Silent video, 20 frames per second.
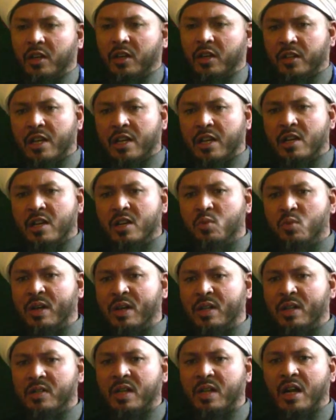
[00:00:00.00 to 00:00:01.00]
there is one
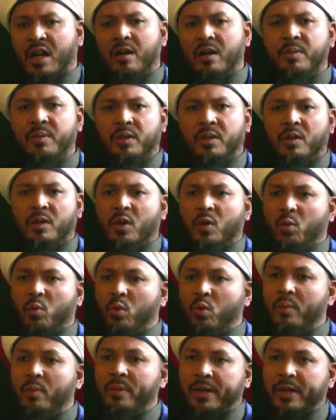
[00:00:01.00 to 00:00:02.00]
Sahabi
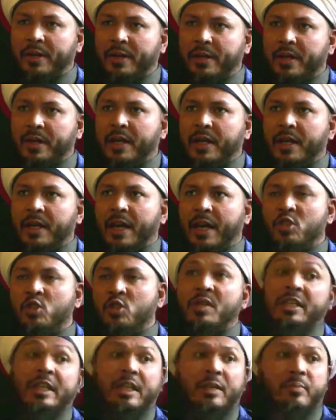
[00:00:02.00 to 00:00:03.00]
woman and she
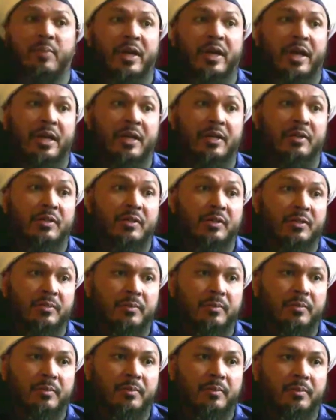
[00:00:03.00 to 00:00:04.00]
was leading
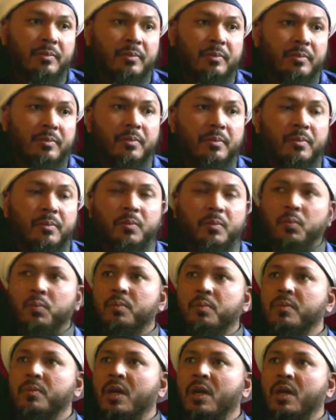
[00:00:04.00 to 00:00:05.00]
prayers.
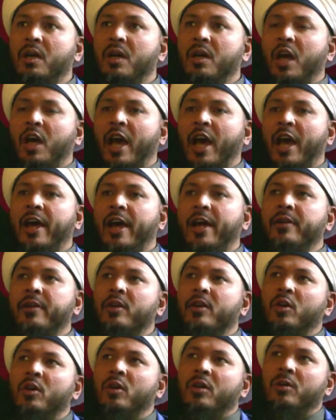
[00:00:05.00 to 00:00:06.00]
And
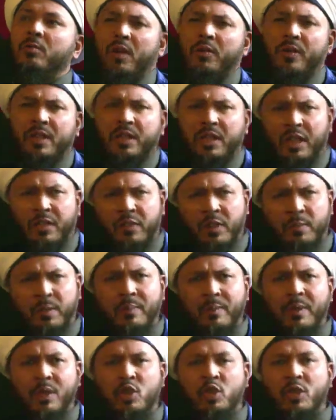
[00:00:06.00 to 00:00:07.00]
Prophet
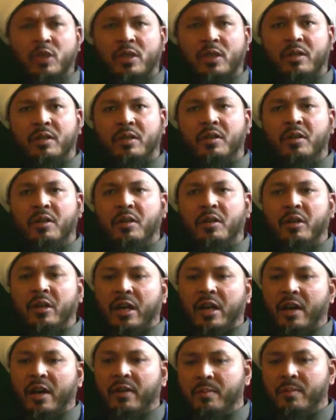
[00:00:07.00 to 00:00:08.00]
gave her permission.
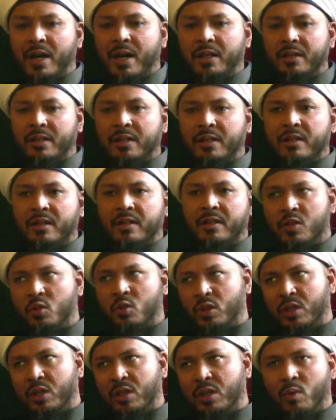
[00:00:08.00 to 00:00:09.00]
Never mind that there is
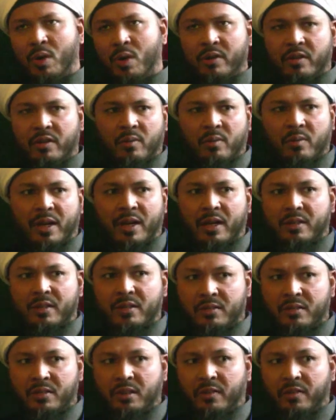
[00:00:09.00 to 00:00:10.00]
only one riwayat
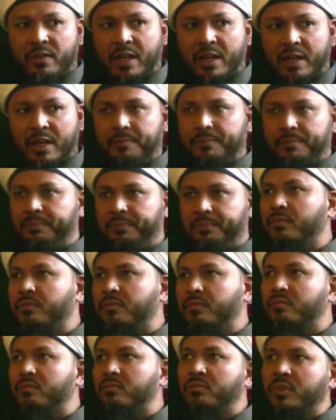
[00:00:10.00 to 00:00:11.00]
of that.
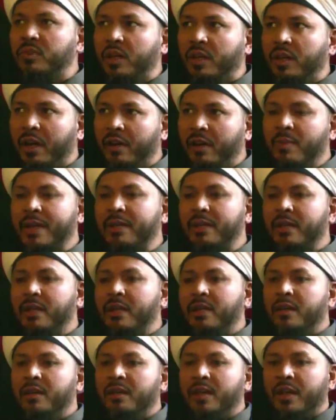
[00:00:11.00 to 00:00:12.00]
Never
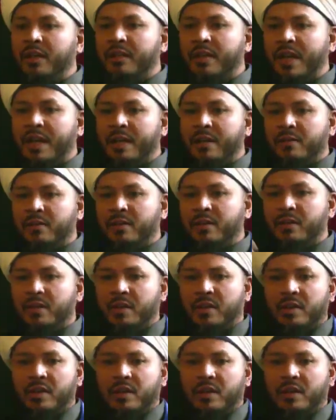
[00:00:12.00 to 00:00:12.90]
mind that